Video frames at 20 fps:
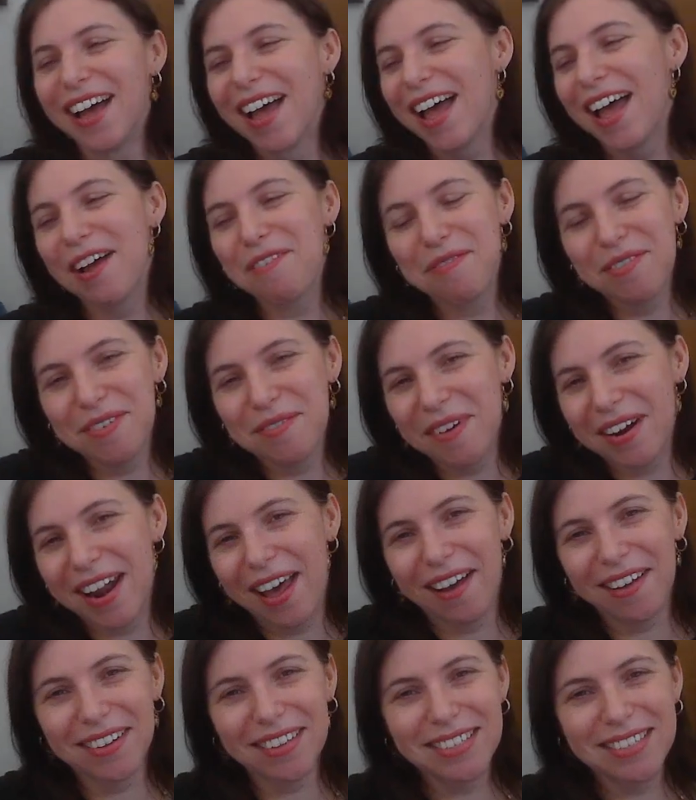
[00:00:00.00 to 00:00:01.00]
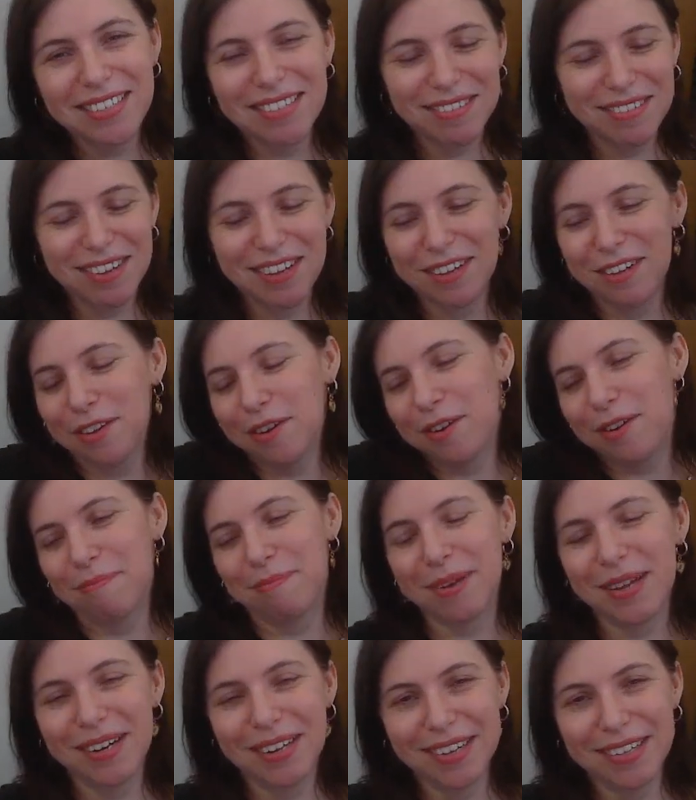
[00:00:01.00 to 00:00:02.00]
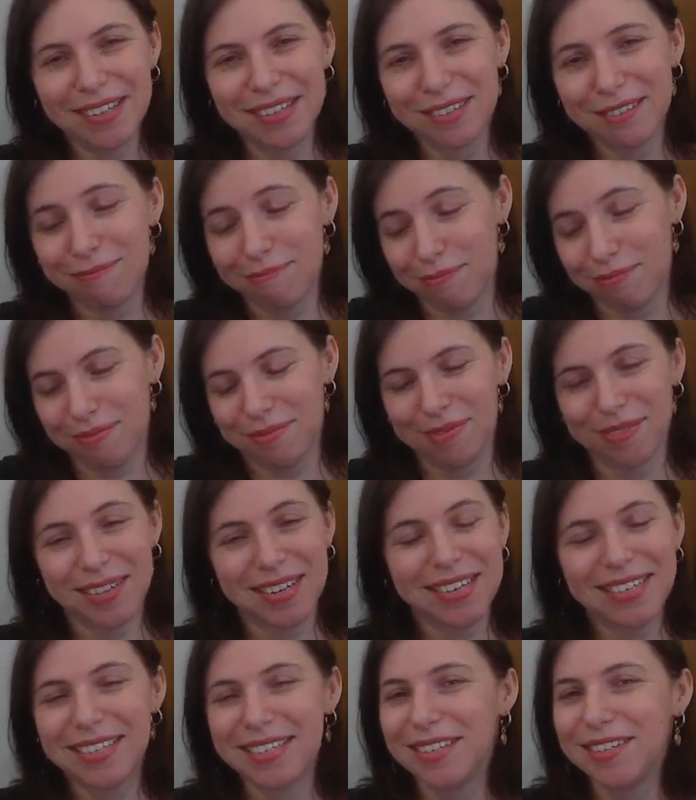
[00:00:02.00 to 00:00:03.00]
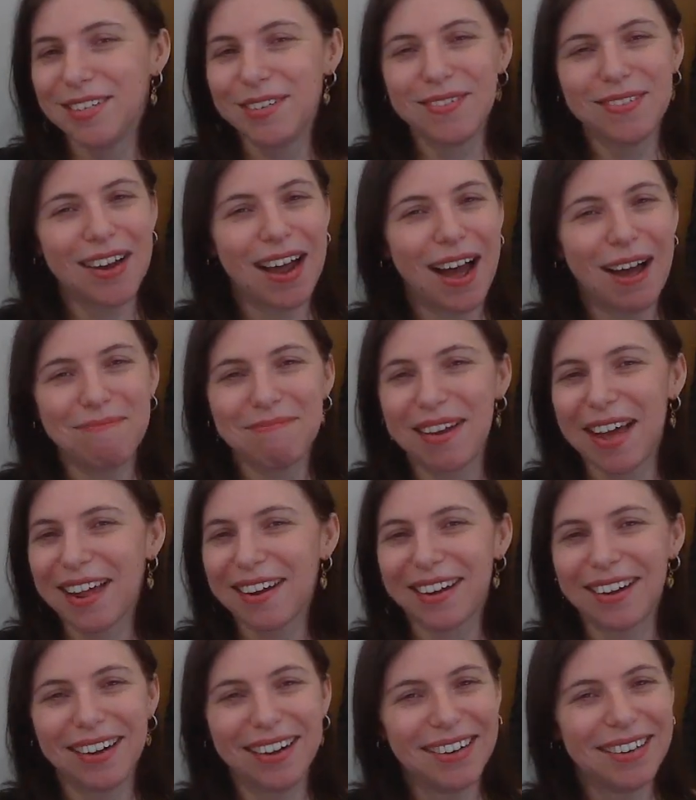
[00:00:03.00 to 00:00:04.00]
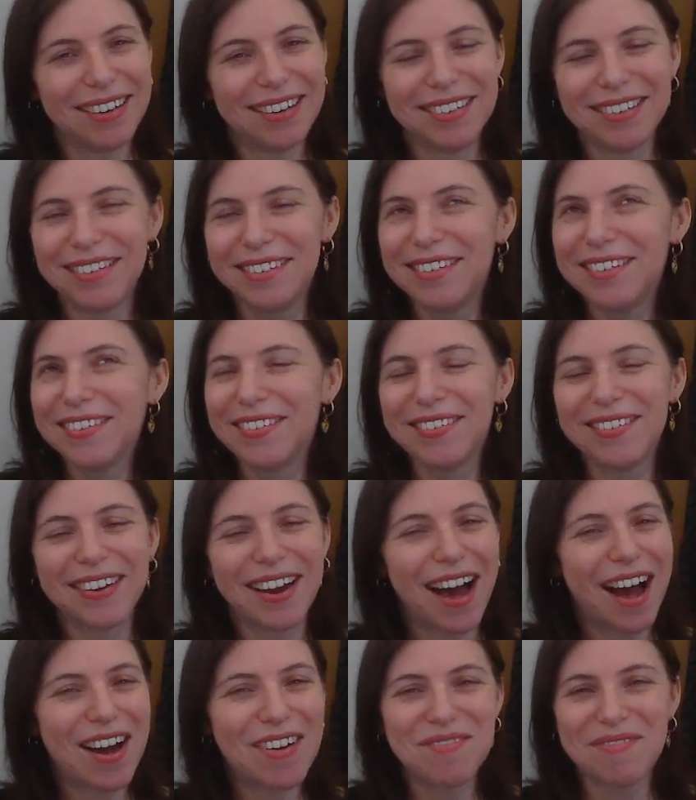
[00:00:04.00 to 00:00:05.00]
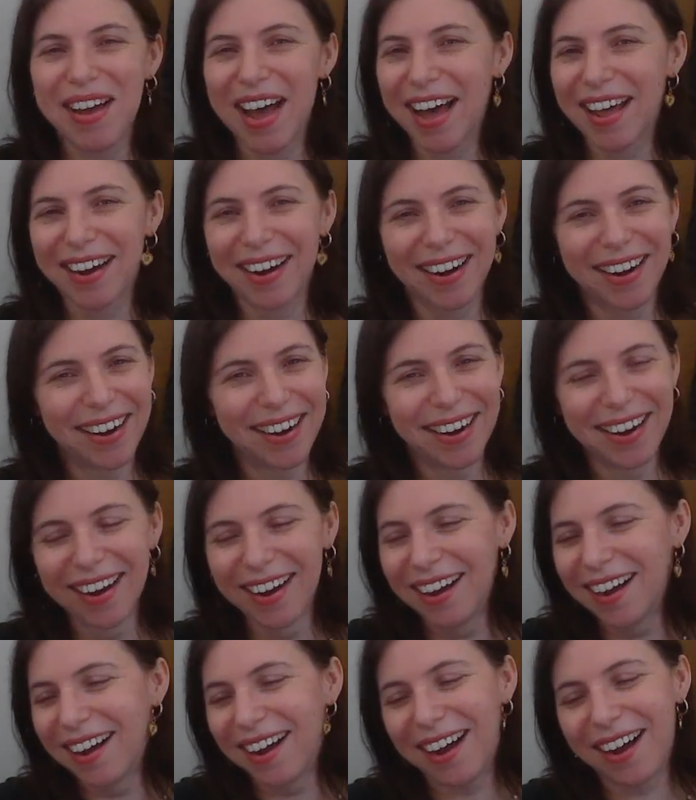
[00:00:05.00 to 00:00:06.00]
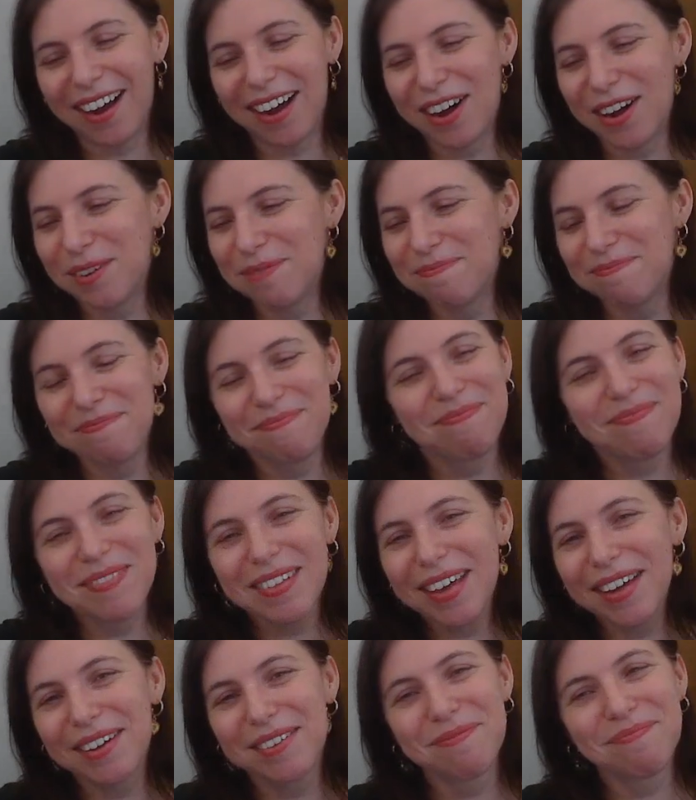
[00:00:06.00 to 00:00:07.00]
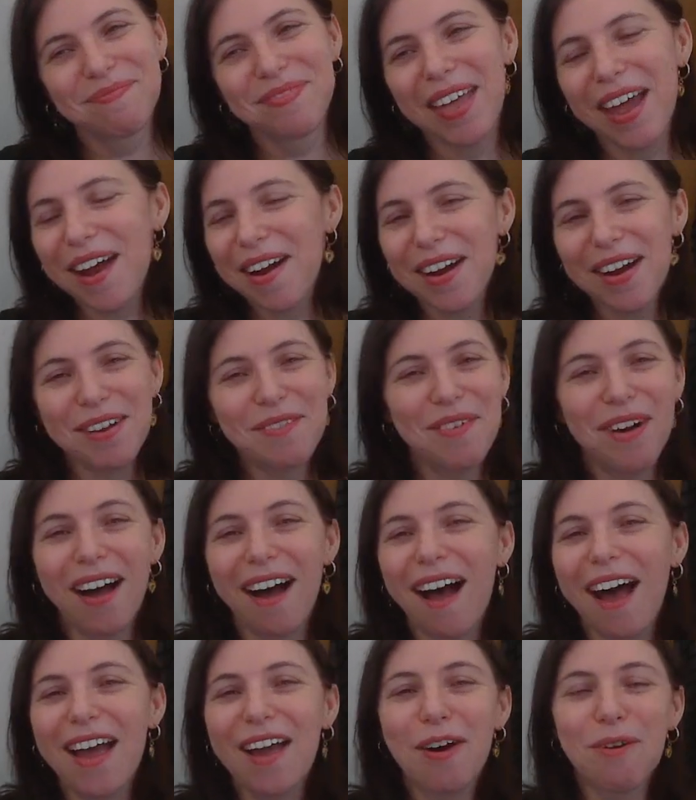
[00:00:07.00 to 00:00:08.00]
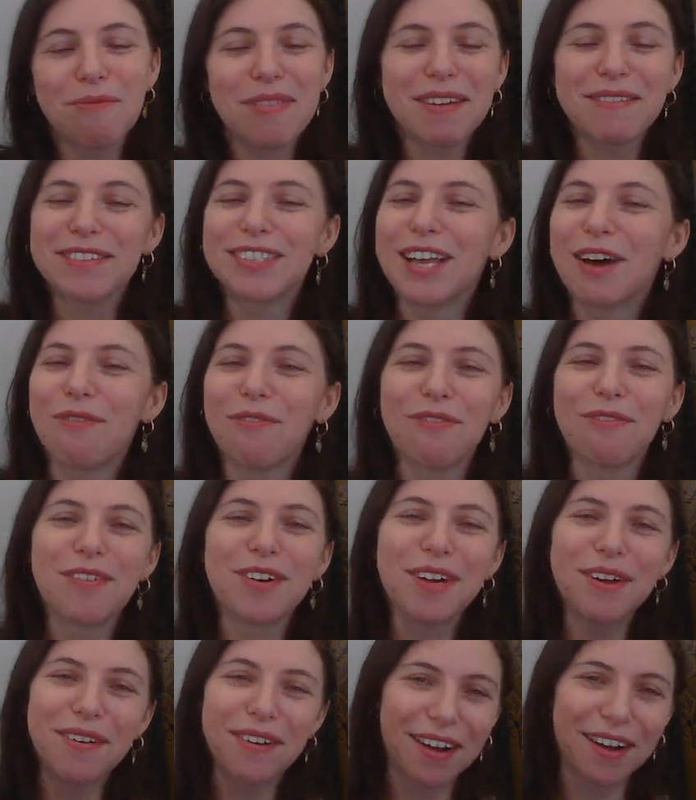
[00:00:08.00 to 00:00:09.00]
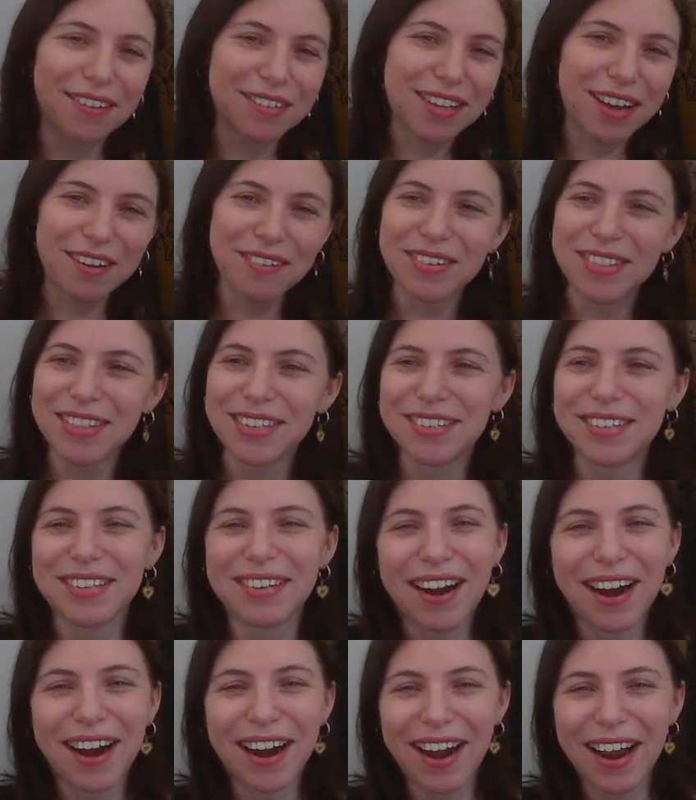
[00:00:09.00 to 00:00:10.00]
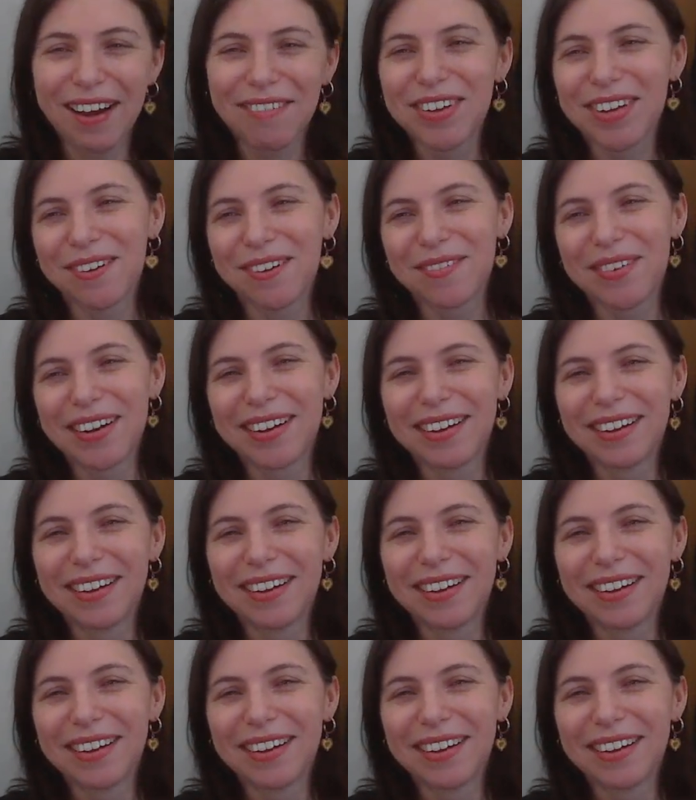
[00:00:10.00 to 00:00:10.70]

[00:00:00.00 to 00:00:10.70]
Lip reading: Everyone else, your opinions do not matter. Do not matter. Yeah. All right. Well, I hope that was helpful for you, and I'll talk with you soon. All right. Have a good one.